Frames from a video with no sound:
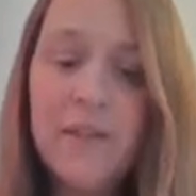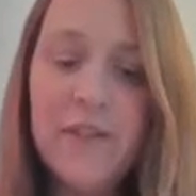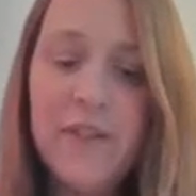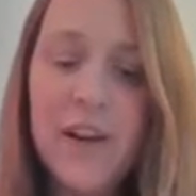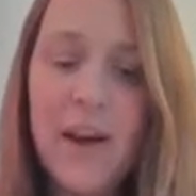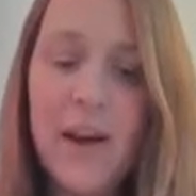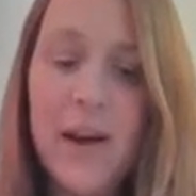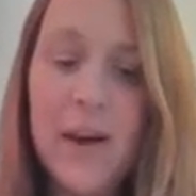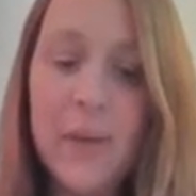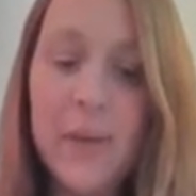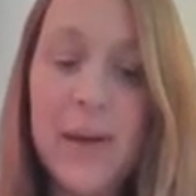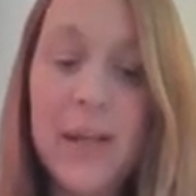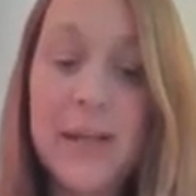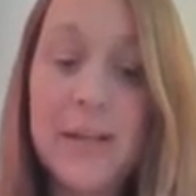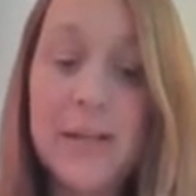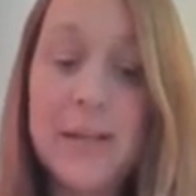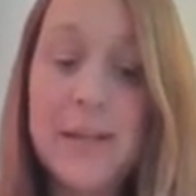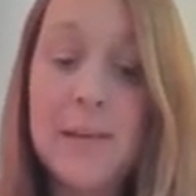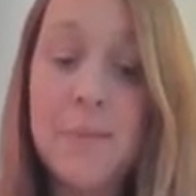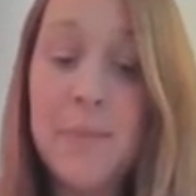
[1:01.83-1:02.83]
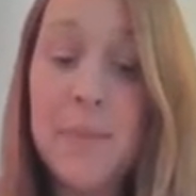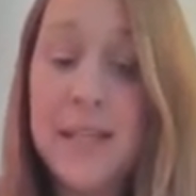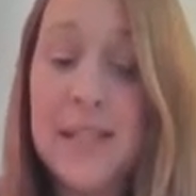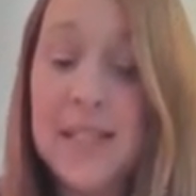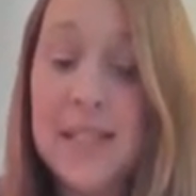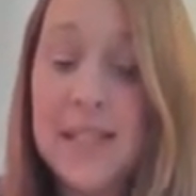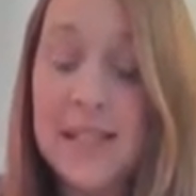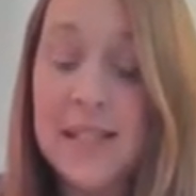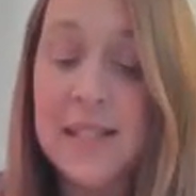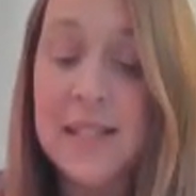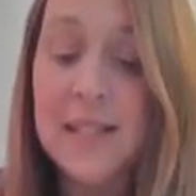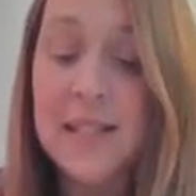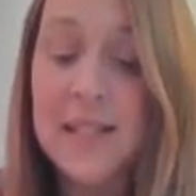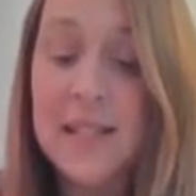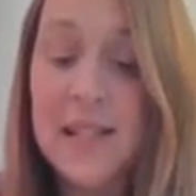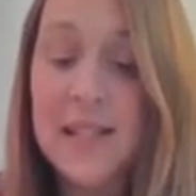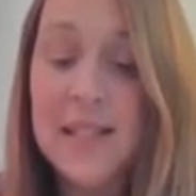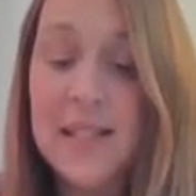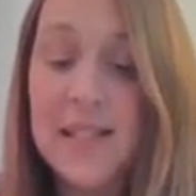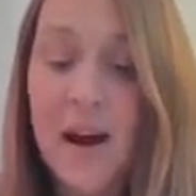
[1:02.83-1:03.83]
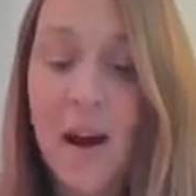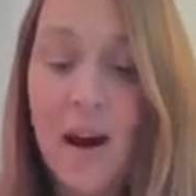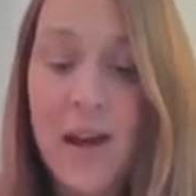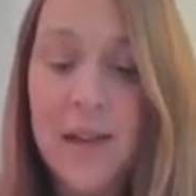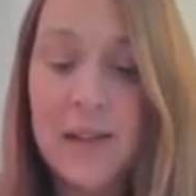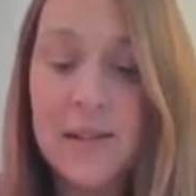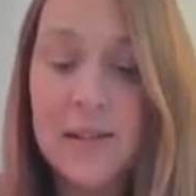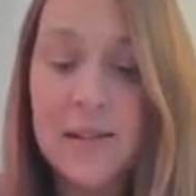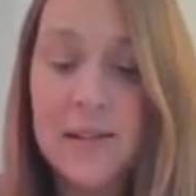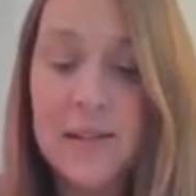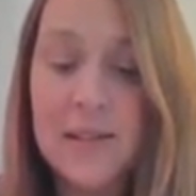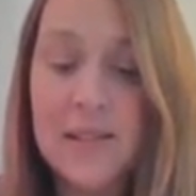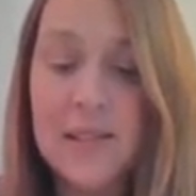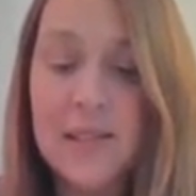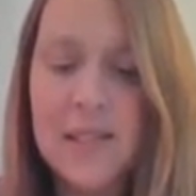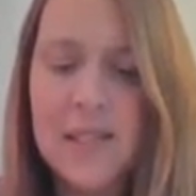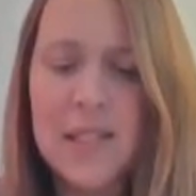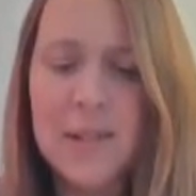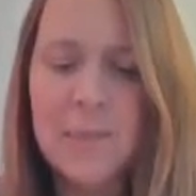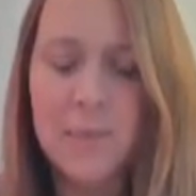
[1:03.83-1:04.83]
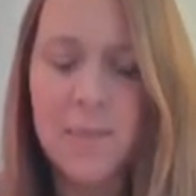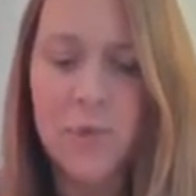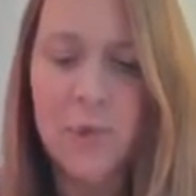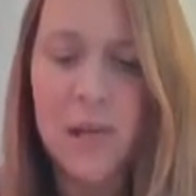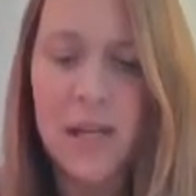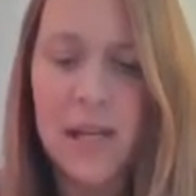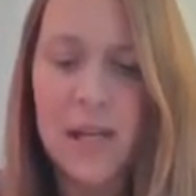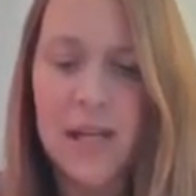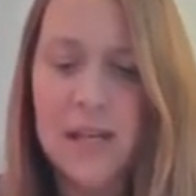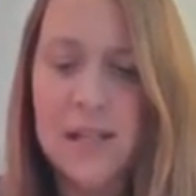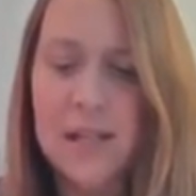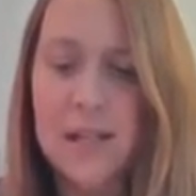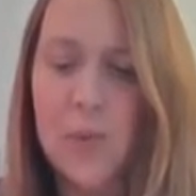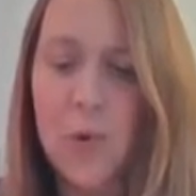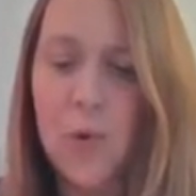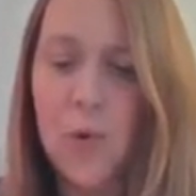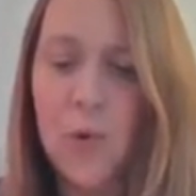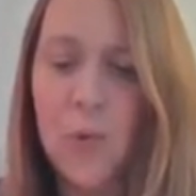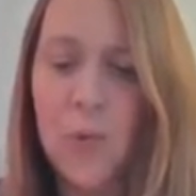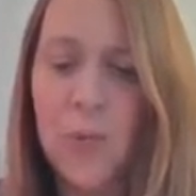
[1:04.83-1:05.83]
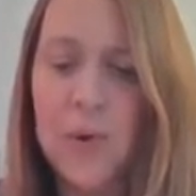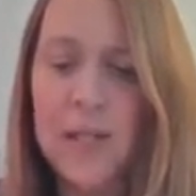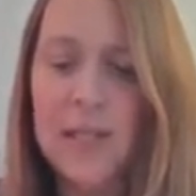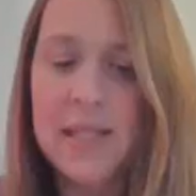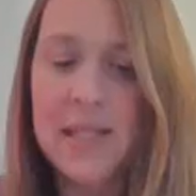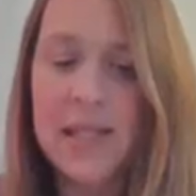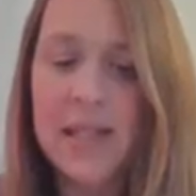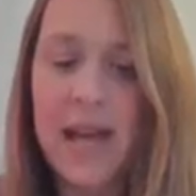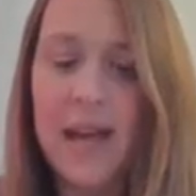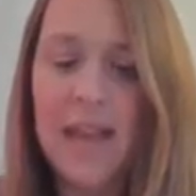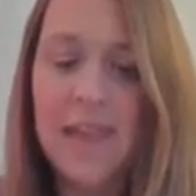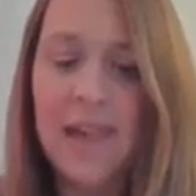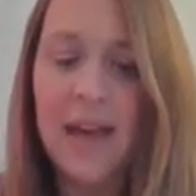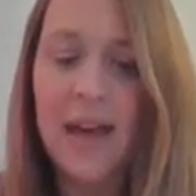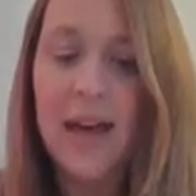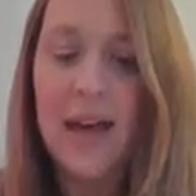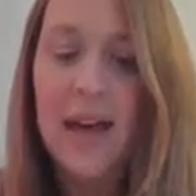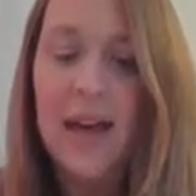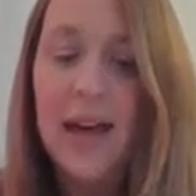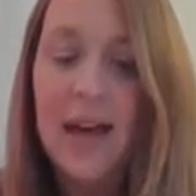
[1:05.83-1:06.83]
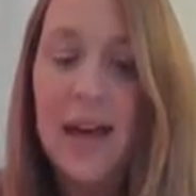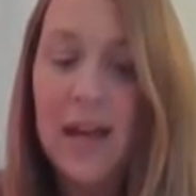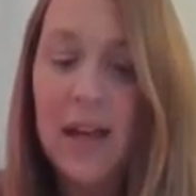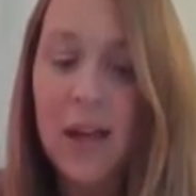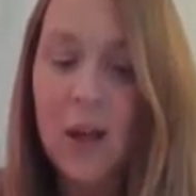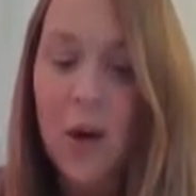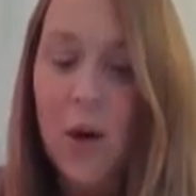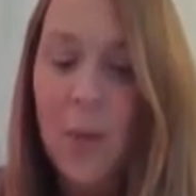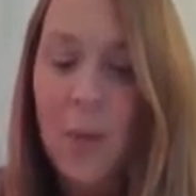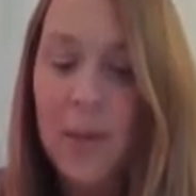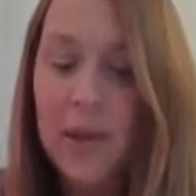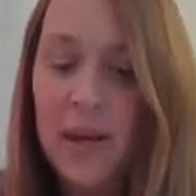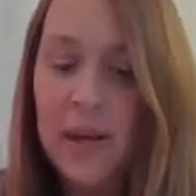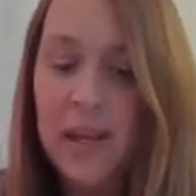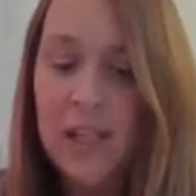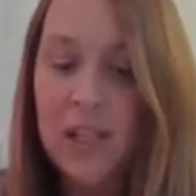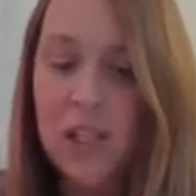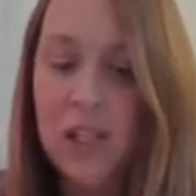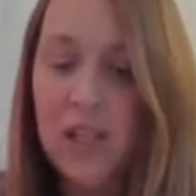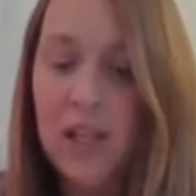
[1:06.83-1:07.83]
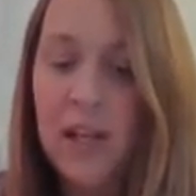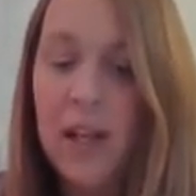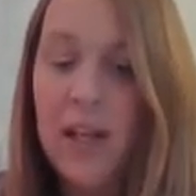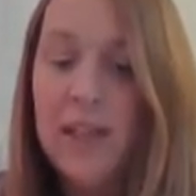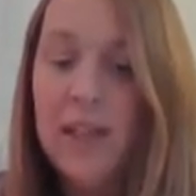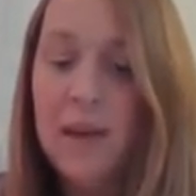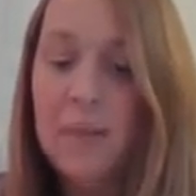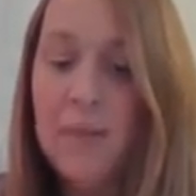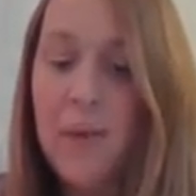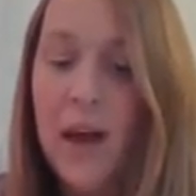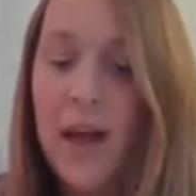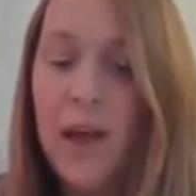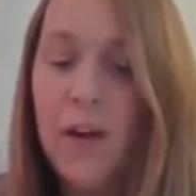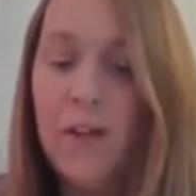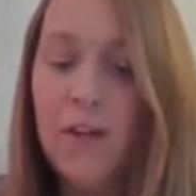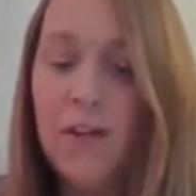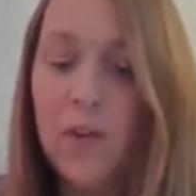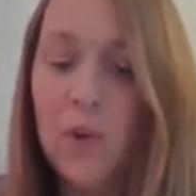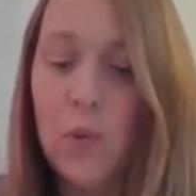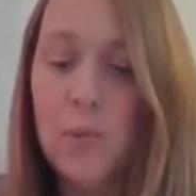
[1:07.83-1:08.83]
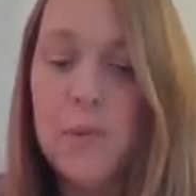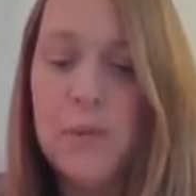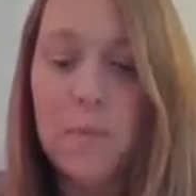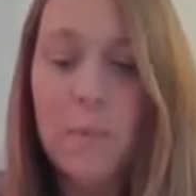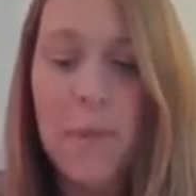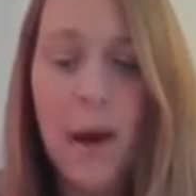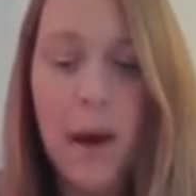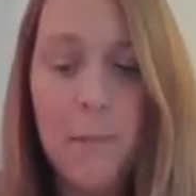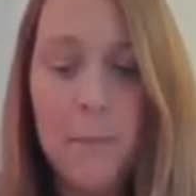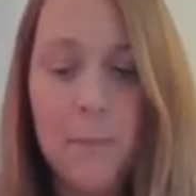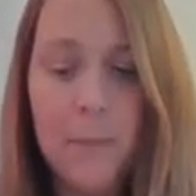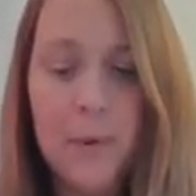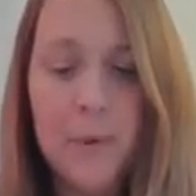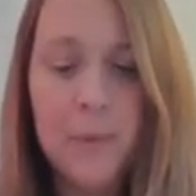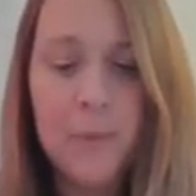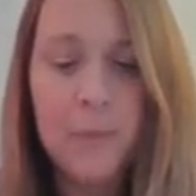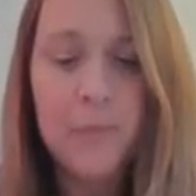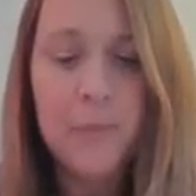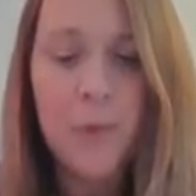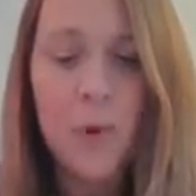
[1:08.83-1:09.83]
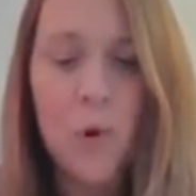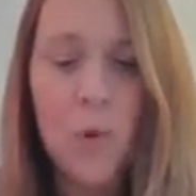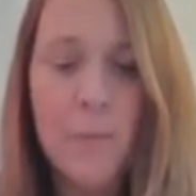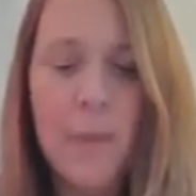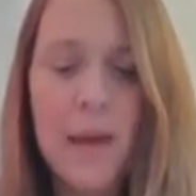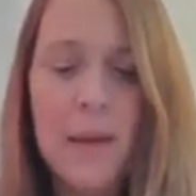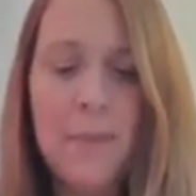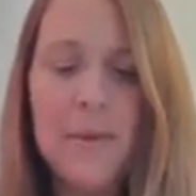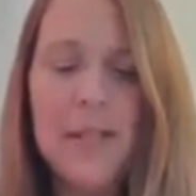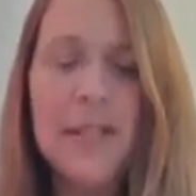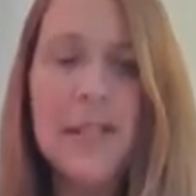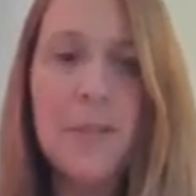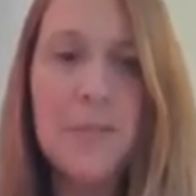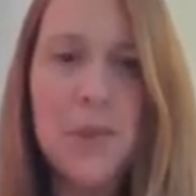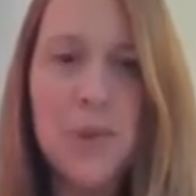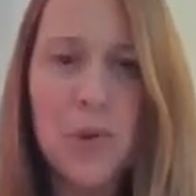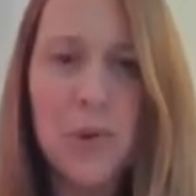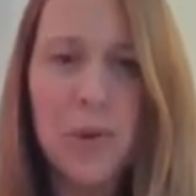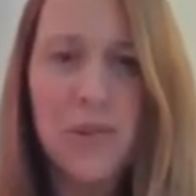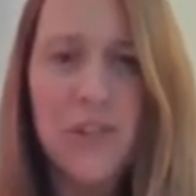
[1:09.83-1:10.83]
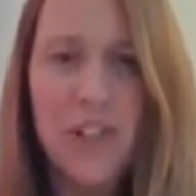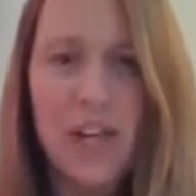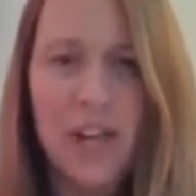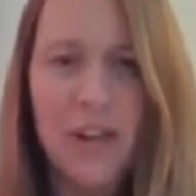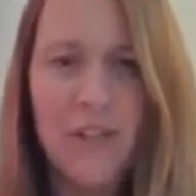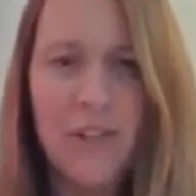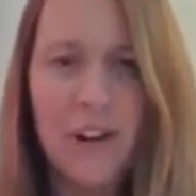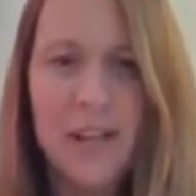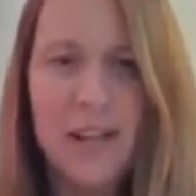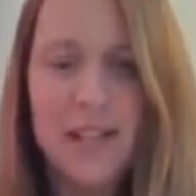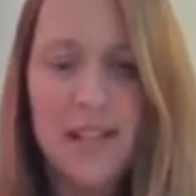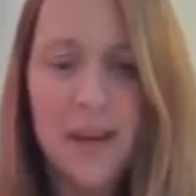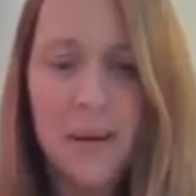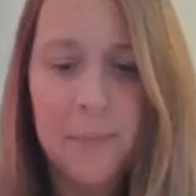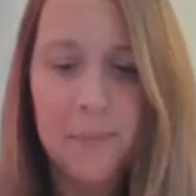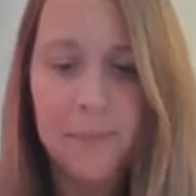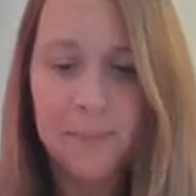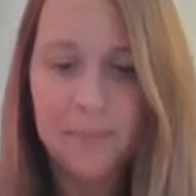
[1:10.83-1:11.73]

Flywheels and pistons and dials and springs were all pressed together in a combination that might have formed a pump, or maybe some sort of generator.